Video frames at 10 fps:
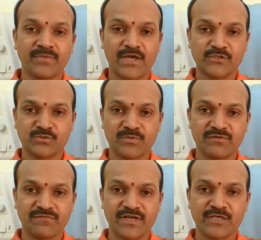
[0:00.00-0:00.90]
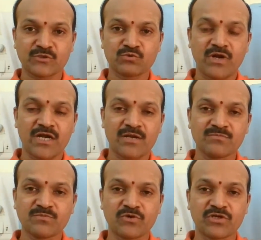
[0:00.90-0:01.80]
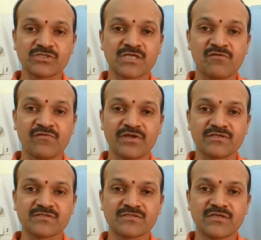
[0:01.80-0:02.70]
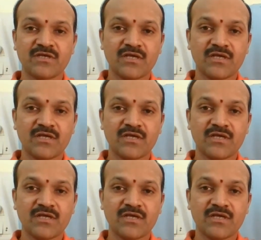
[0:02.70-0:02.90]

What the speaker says: next two atoms, potential varies.